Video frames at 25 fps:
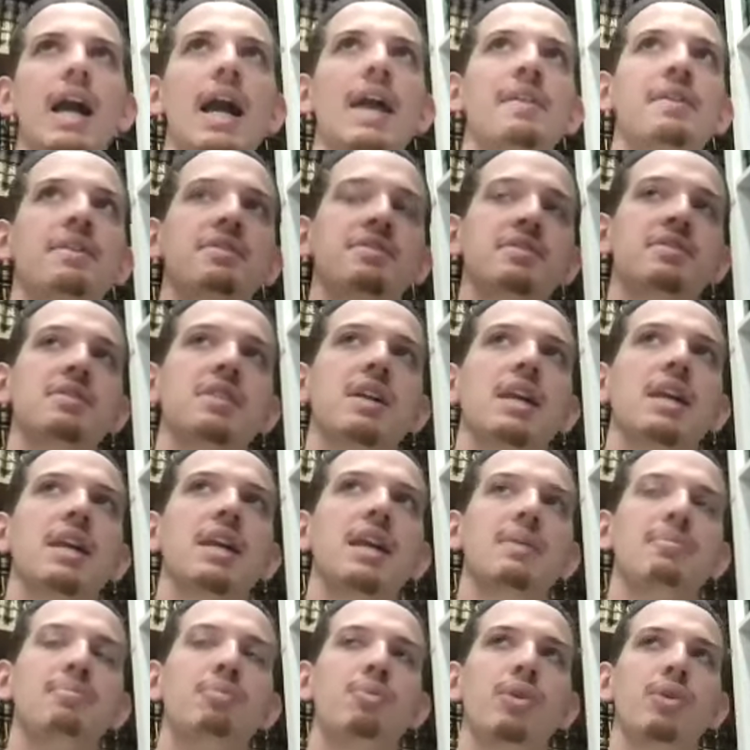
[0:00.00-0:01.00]
And this is a
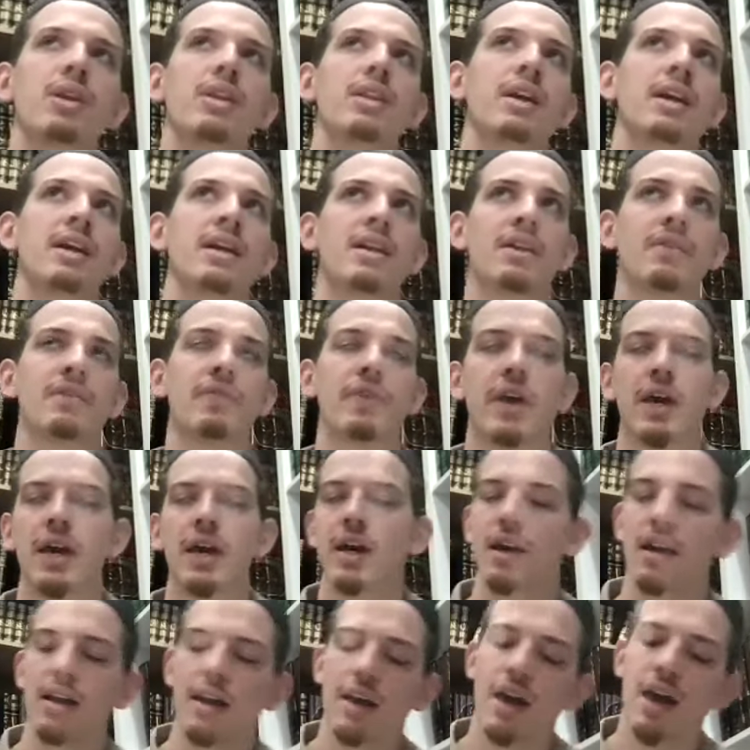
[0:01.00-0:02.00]
key point, that
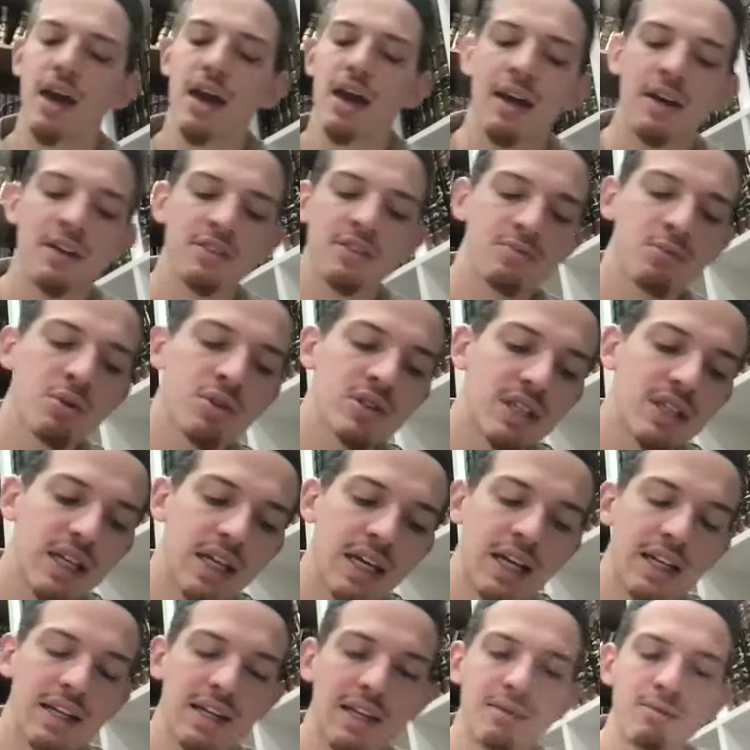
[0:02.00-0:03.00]
as
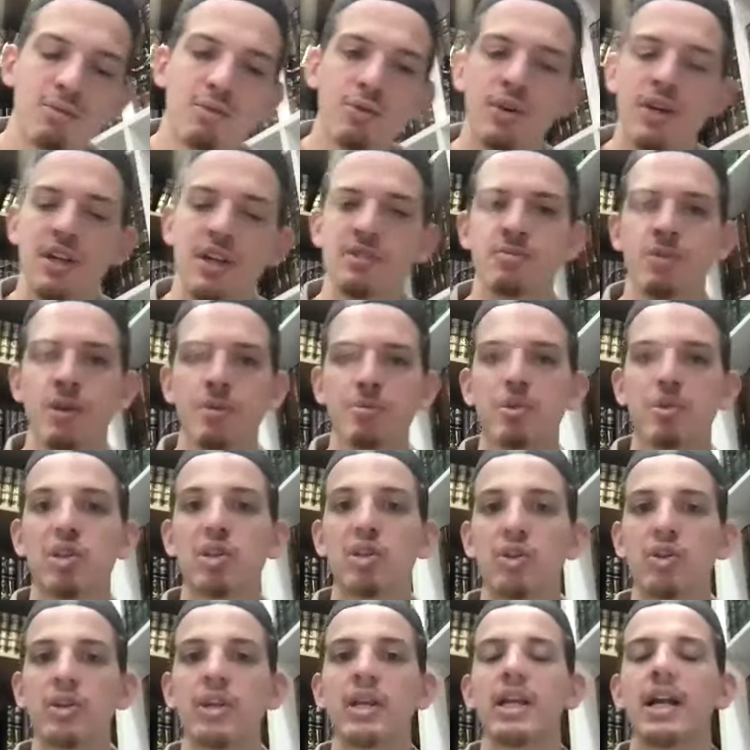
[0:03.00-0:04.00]
mutakallimun, as
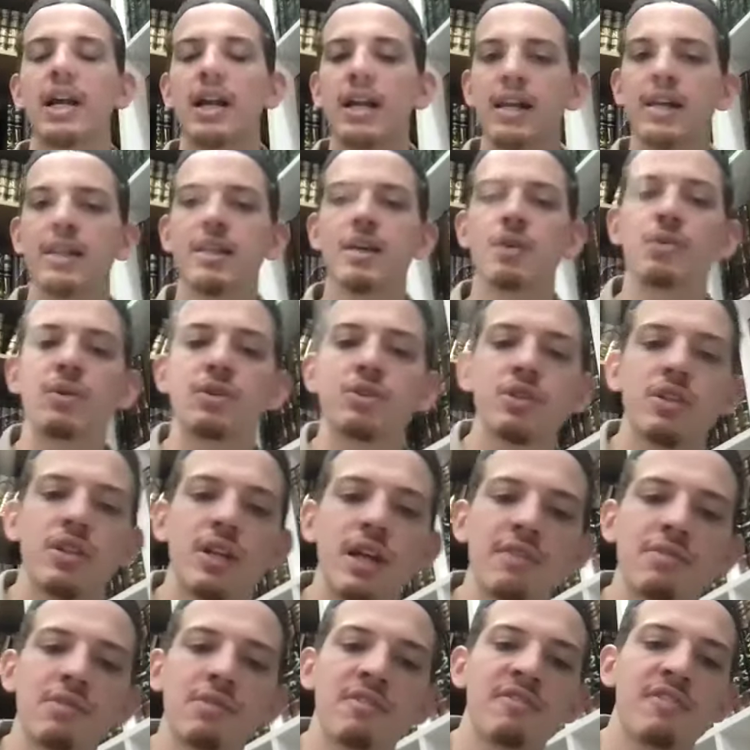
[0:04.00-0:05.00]
people learning aqidah, we should
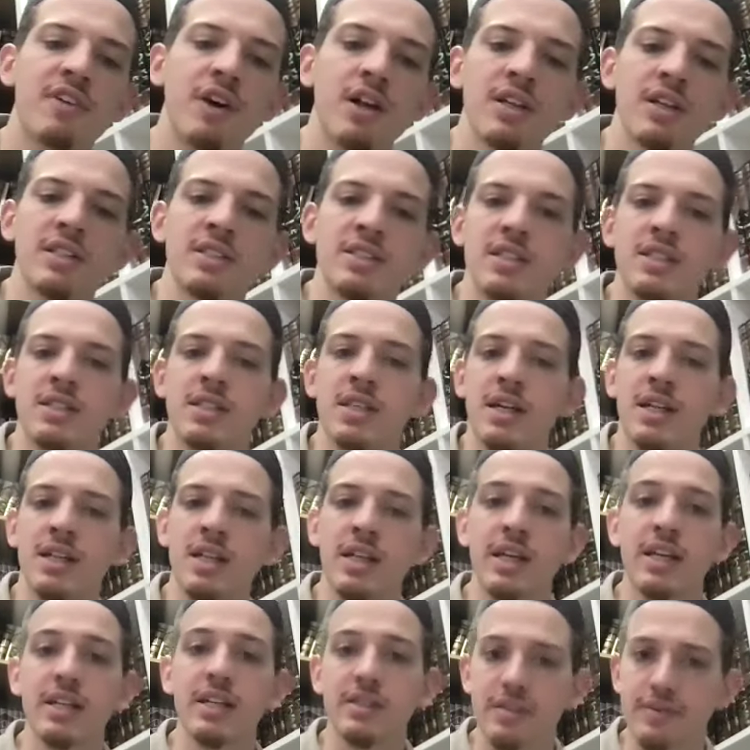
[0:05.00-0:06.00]
never fall into
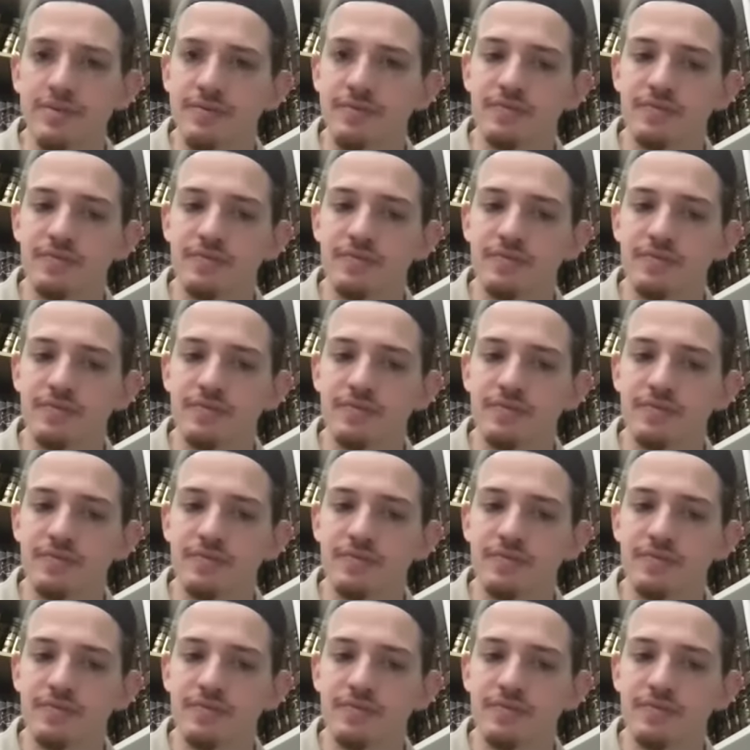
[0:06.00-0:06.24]
taqleed